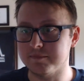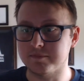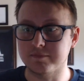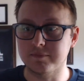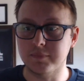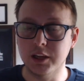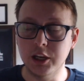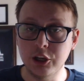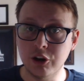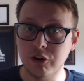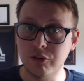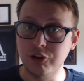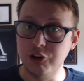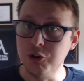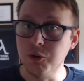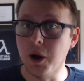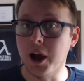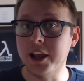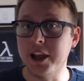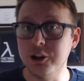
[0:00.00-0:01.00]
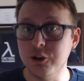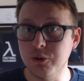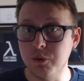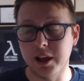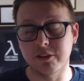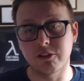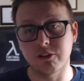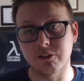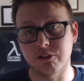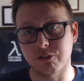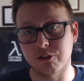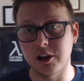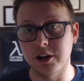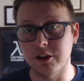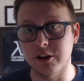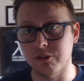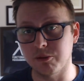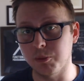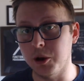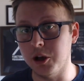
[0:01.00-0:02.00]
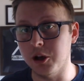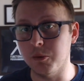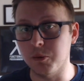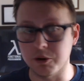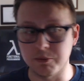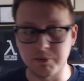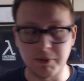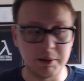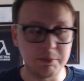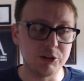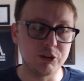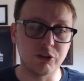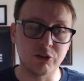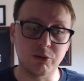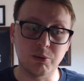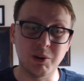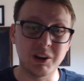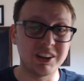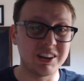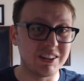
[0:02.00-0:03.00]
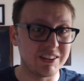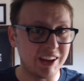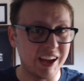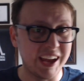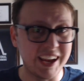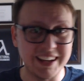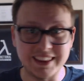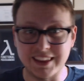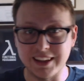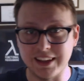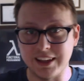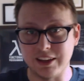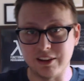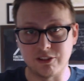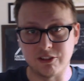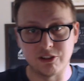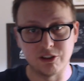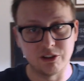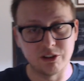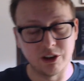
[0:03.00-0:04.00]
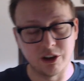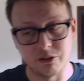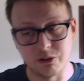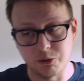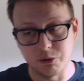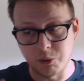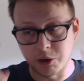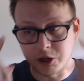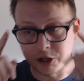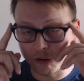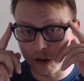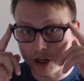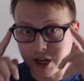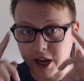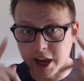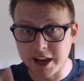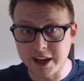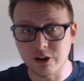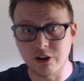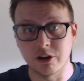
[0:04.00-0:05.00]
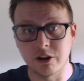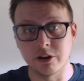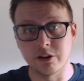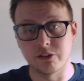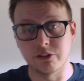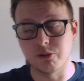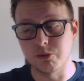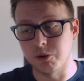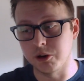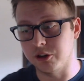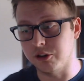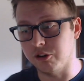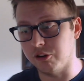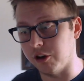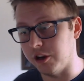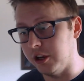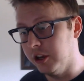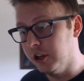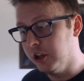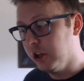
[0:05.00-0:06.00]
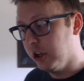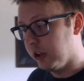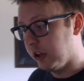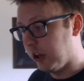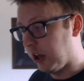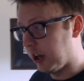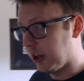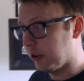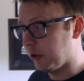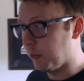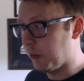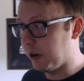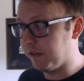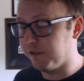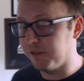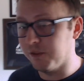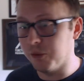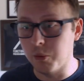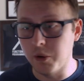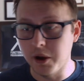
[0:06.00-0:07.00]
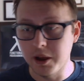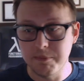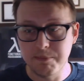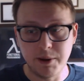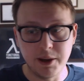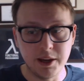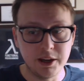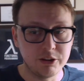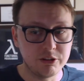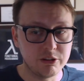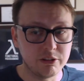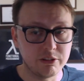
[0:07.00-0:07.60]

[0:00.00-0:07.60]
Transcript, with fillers: you know, UI UX is great as well, where maybe you just want to design things. You know, you want to create icons, you want to create uh, the way web pages